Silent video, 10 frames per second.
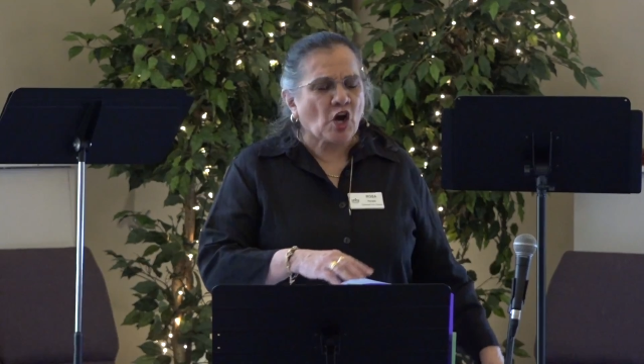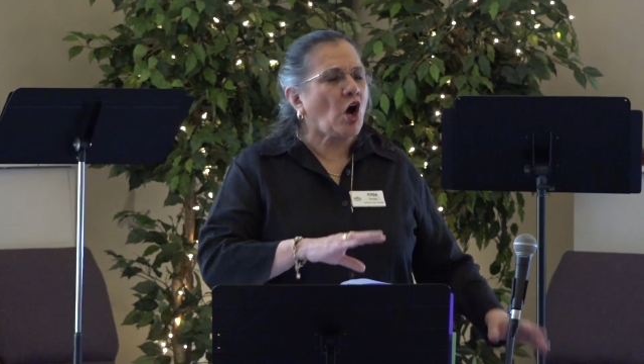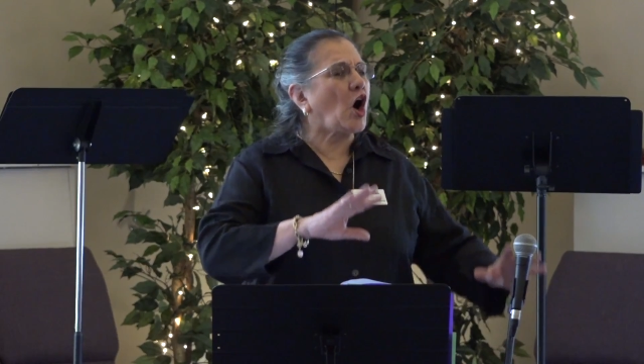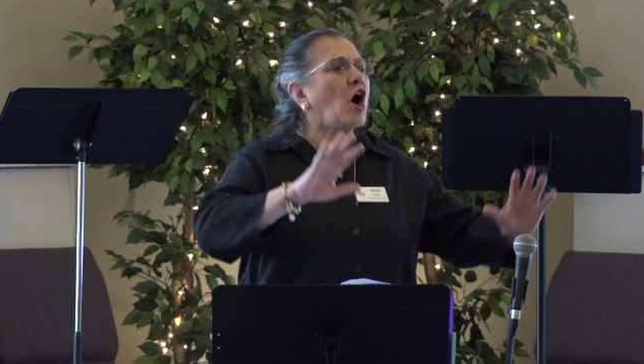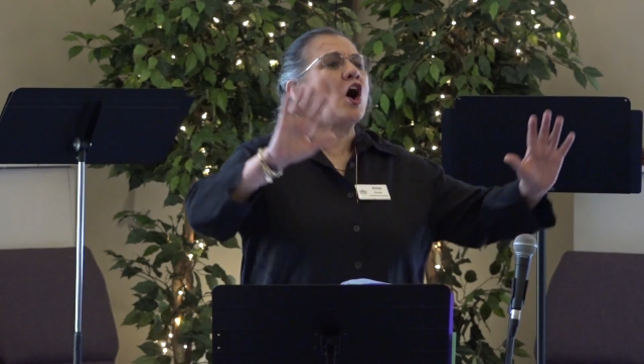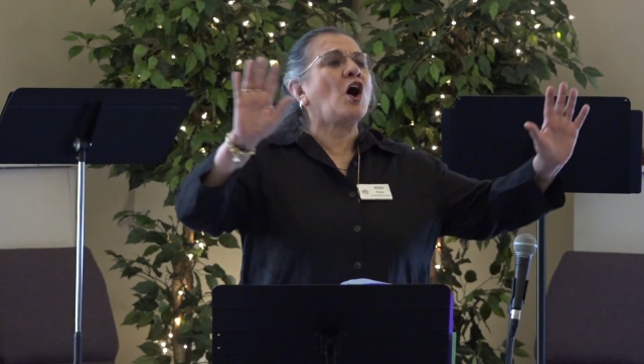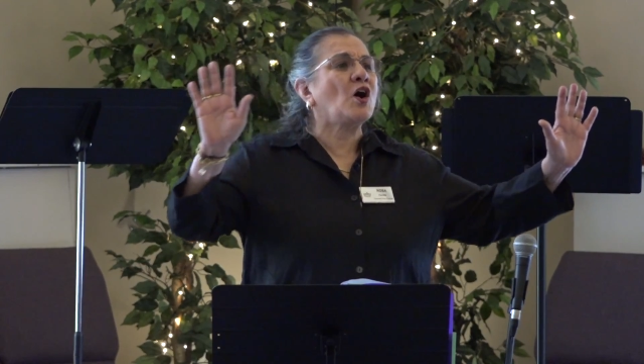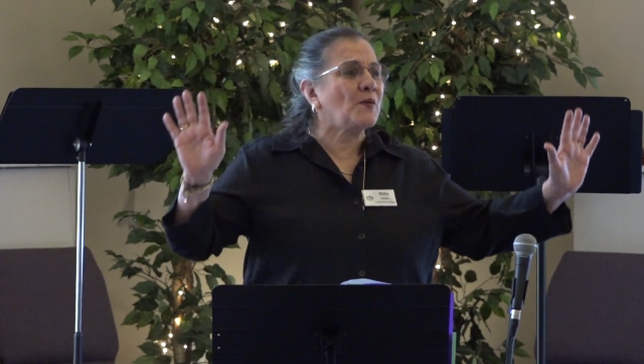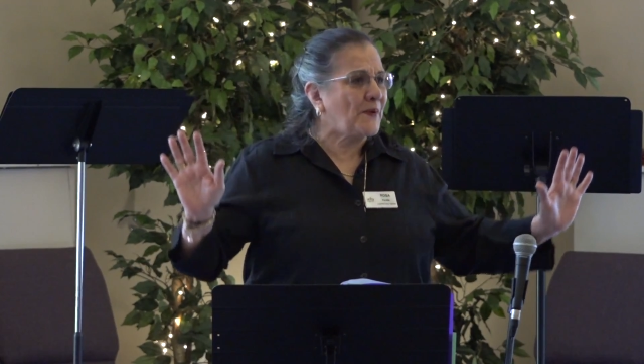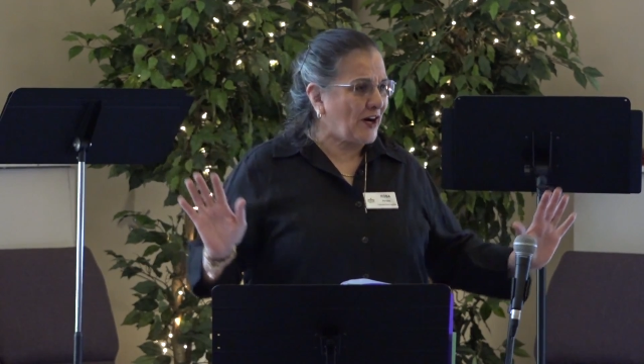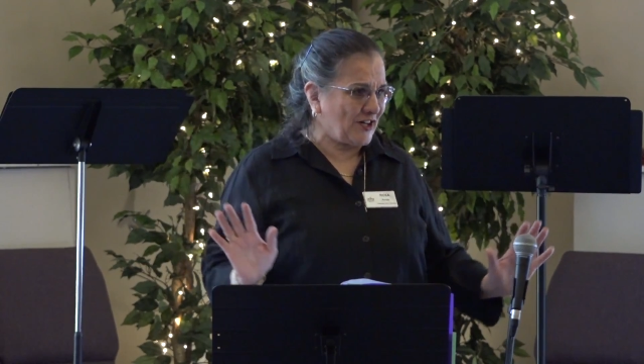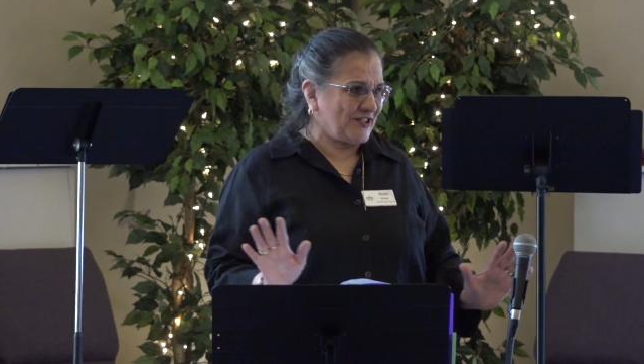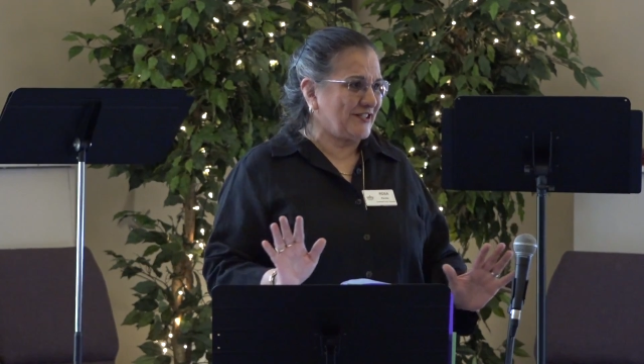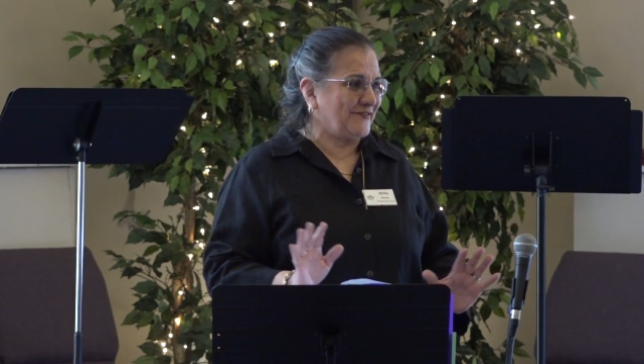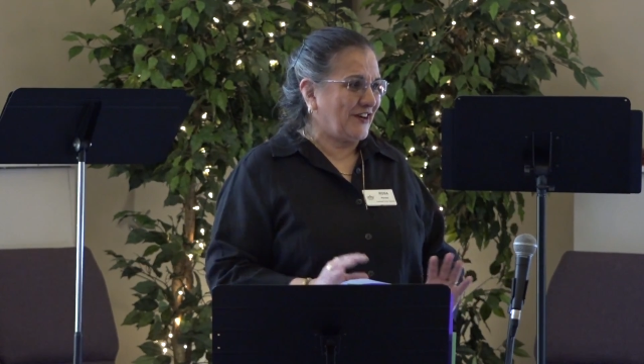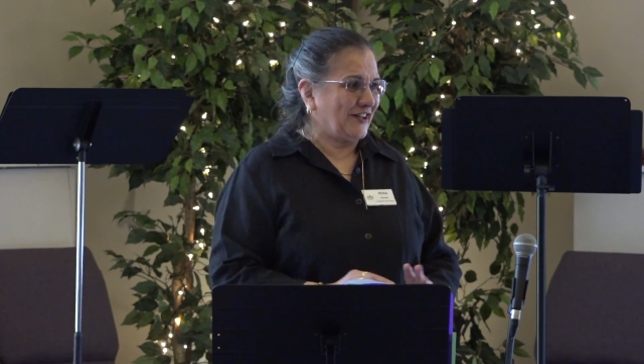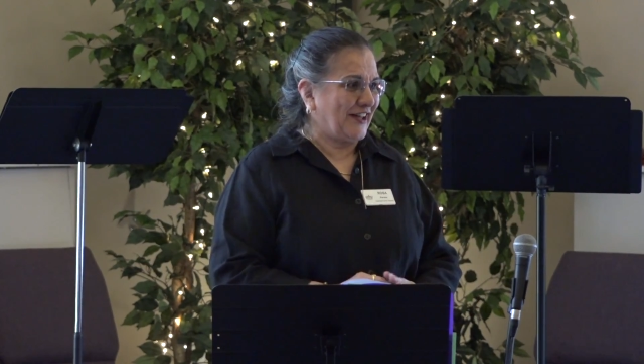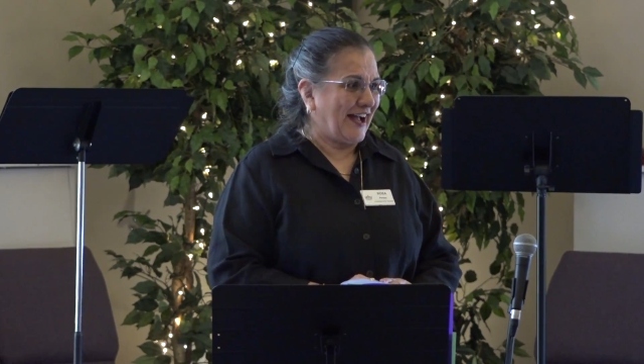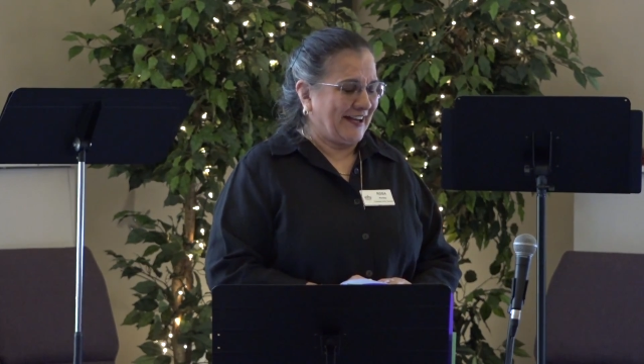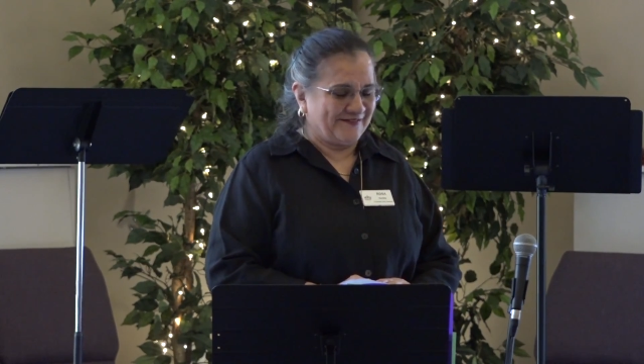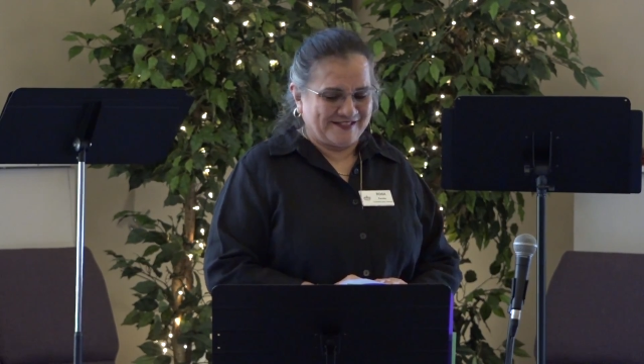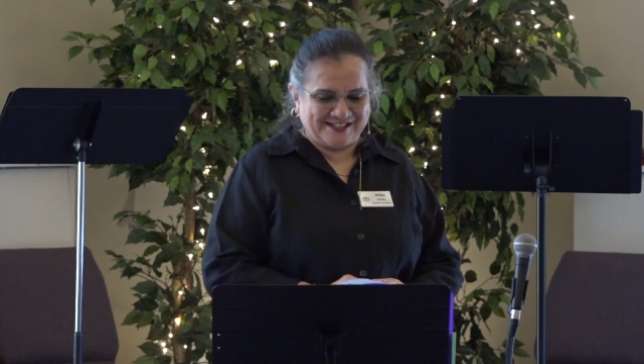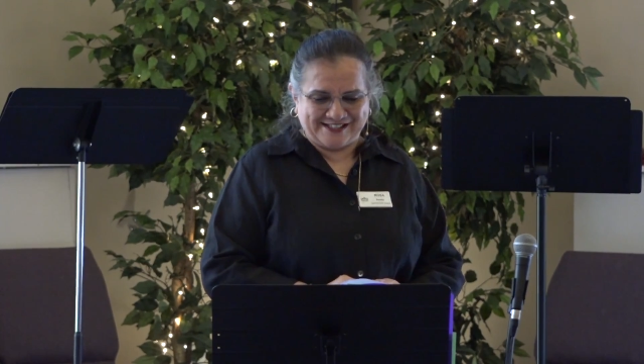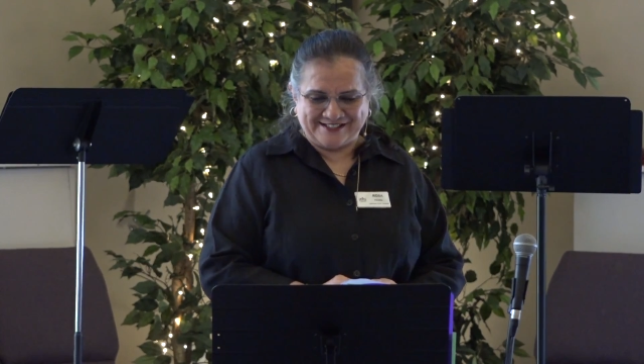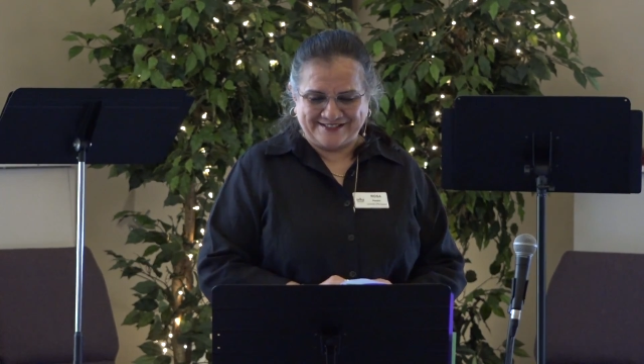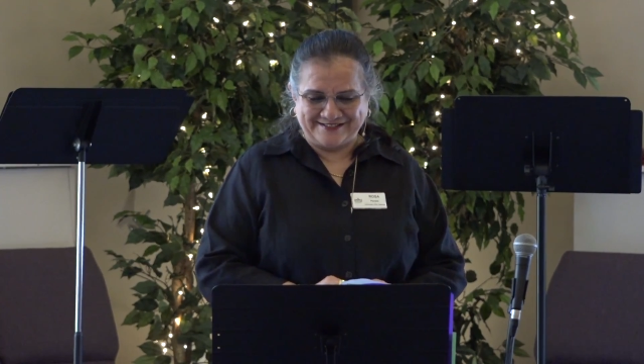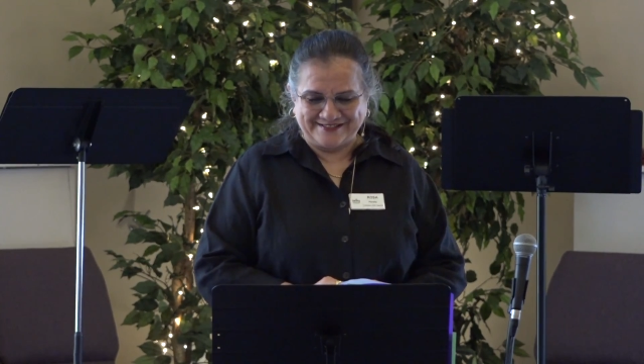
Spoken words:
to all parts of our lives,